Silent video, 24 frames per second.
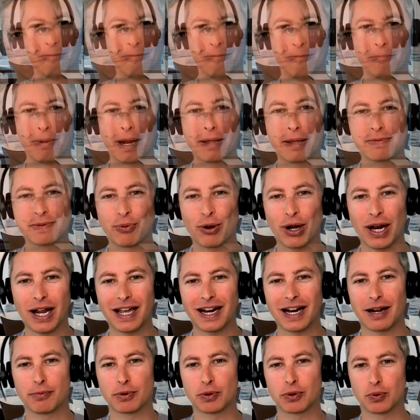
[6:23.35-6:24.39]
My name is
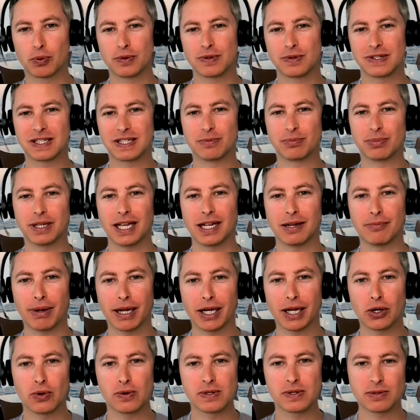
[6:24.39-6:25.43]
Brad. I'm with Wooten CPA. My
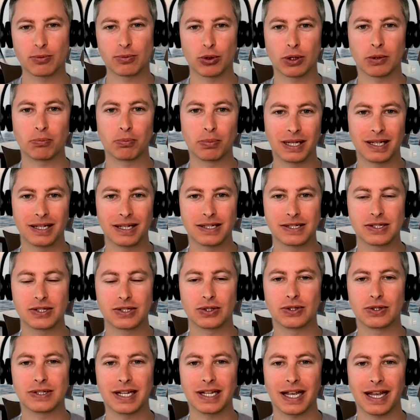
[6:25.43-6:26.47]
goal is to bring peace to
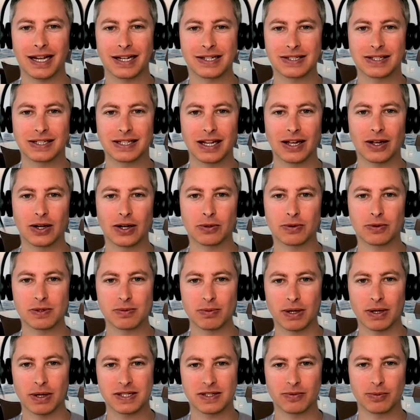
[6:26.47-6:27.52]
your tax and accounting
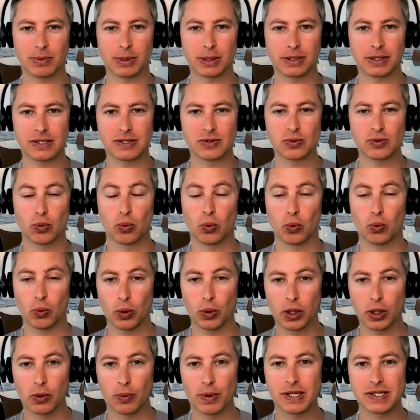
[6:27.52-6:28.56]
responsibilities. One
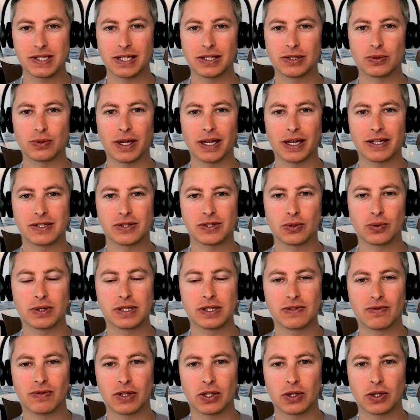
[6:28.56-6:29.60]
of the ways I do that is through
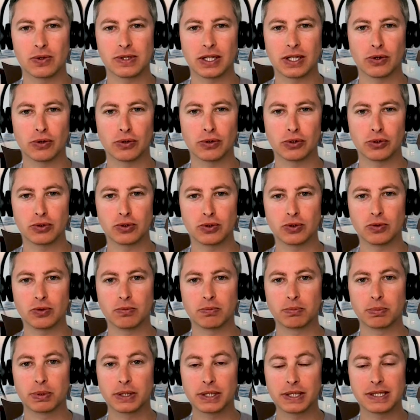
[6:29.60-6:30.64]
these videos here on
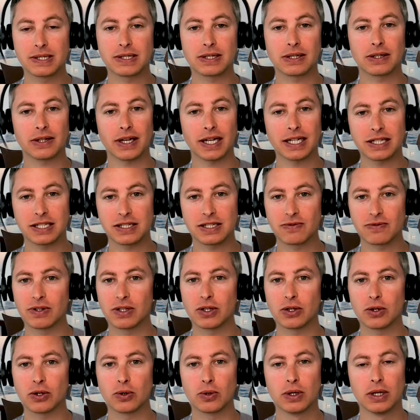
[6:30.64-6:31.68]
YouTube. Please like this
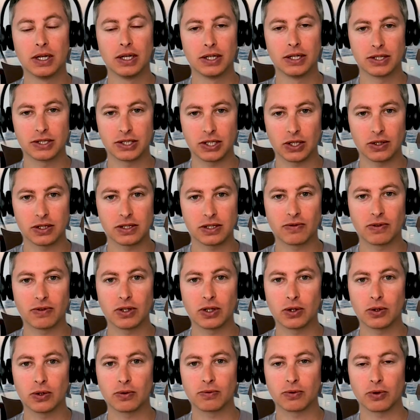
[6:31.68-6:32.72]
video, share this
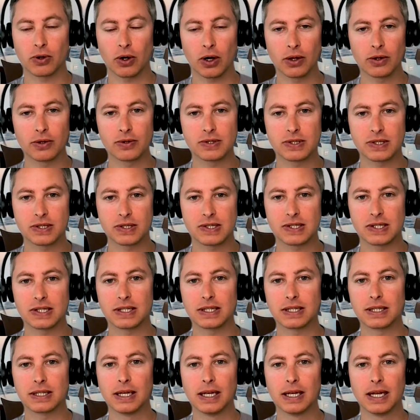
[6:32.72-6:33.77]
video for others to
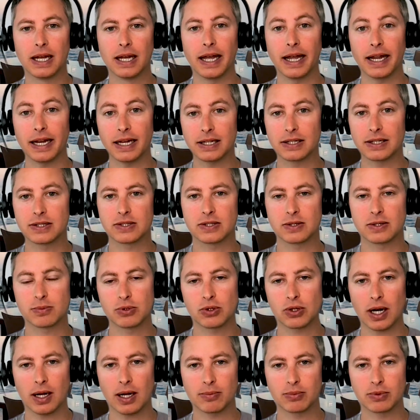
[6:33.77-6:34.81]
see, and
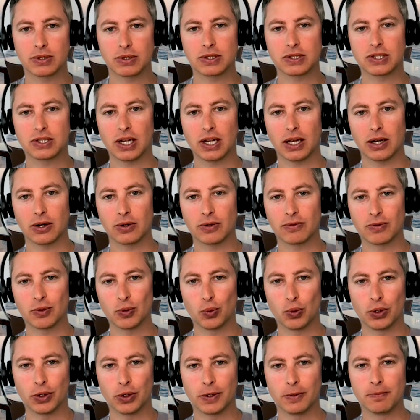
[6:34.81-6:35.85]
subscribe to the channel if you
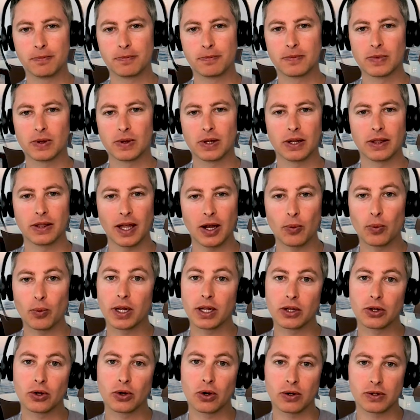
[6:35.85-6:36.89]
would. That way,
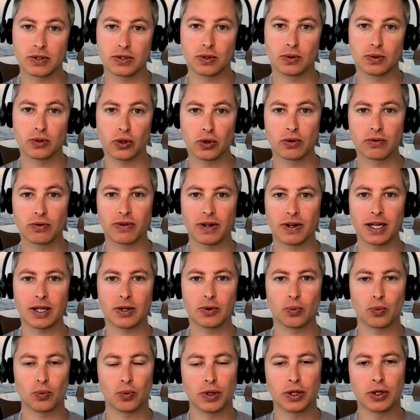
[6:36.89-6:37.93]
you're also
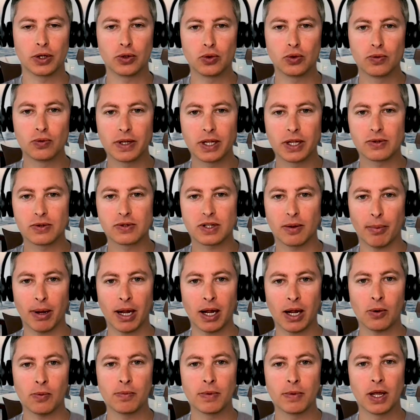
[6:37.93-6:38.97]
notified when new videos come
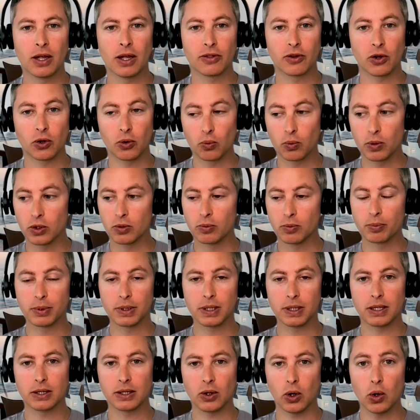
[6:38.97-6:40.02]
out. There will
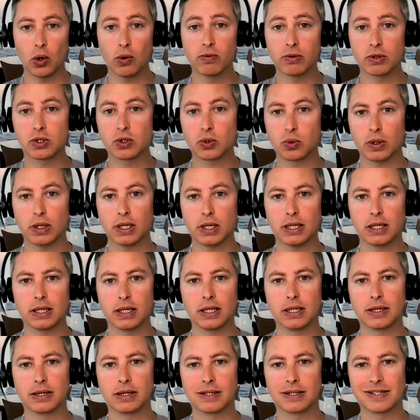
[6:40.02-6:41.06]
be over 20
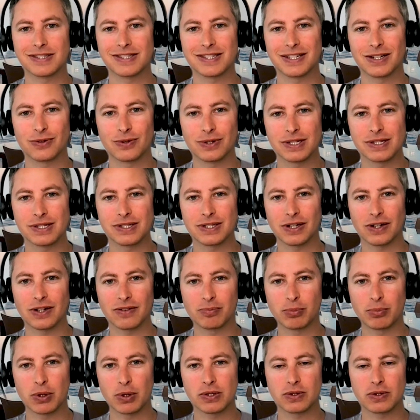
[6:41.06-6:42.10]
in this series
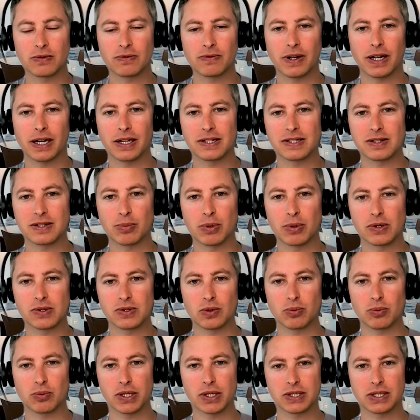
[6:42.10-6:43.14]
of personal finance and
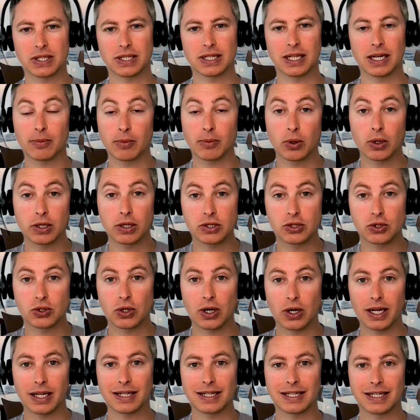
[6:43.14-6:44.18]
personal budgeting that I'm going to
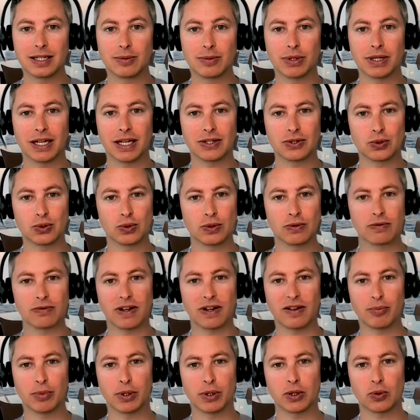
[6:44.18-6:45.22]
try to keep in that 2 to
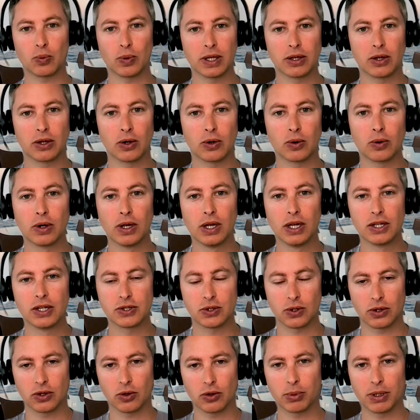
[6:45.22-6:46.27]
5 minute window,
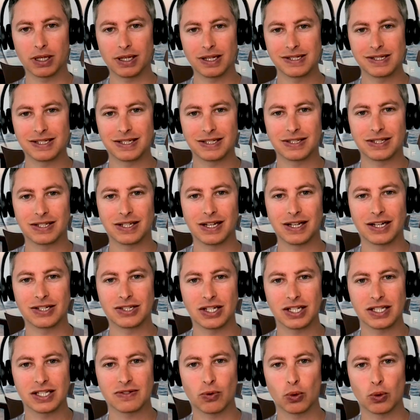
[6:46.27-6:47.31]
so they'll be easy to
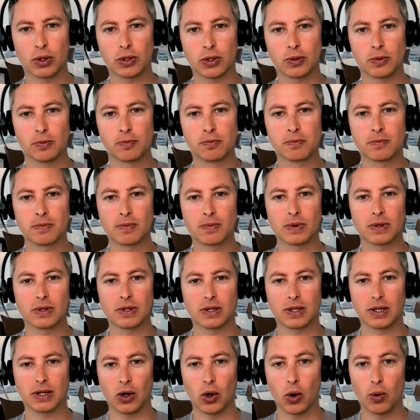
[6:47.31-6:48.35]
digest for you.
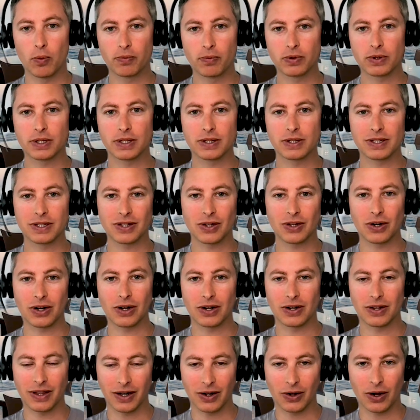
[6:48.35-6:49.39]
Hopefully that
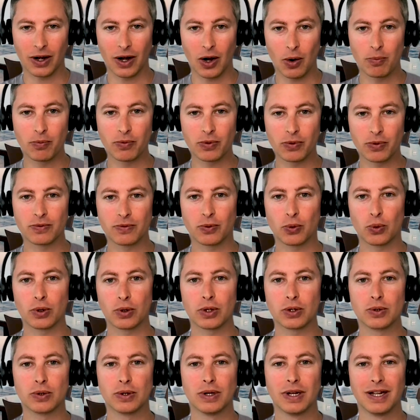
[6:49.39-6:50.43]
they are helpful for
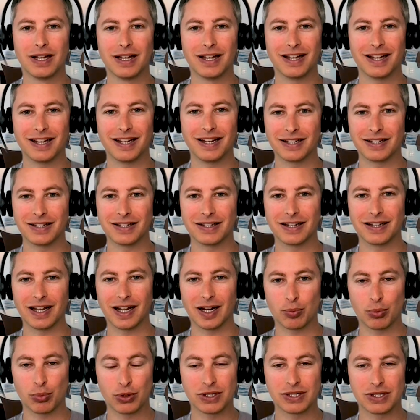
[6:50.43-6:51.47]
you, and I
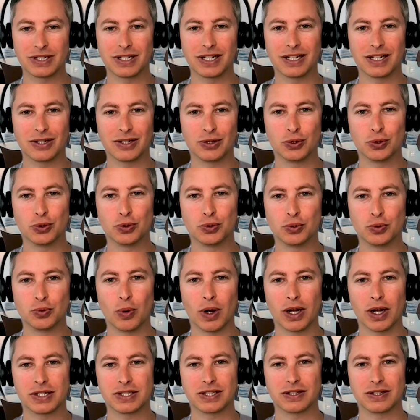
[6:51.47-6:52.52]
appreciate you
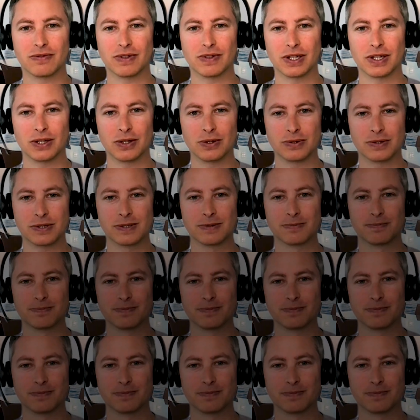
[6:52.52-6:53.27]
watching the videos.